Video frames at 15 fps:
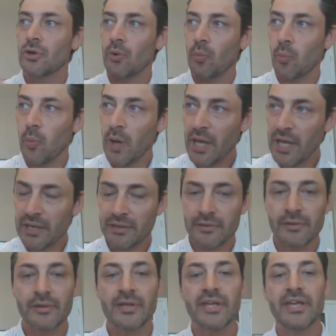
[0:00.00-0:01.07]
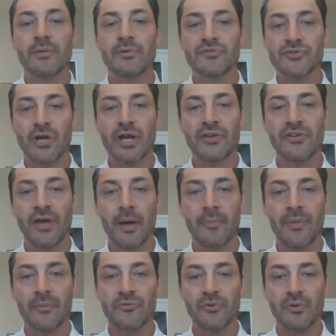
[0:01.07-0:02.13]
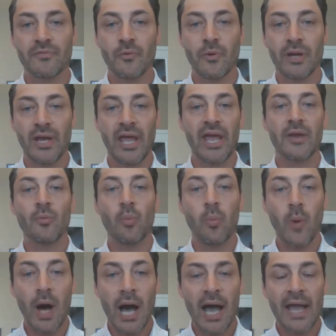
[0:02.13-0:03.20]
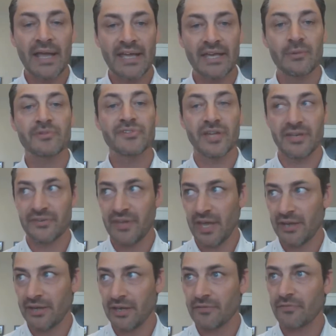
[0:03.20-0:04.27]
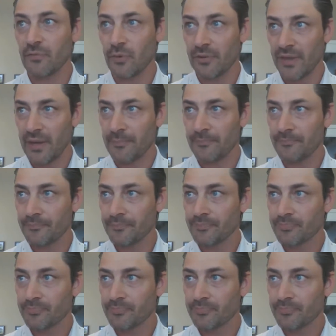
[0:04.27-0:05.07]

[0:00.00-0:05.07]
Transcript: what he was trying to help them to avoid and why he was contending for them.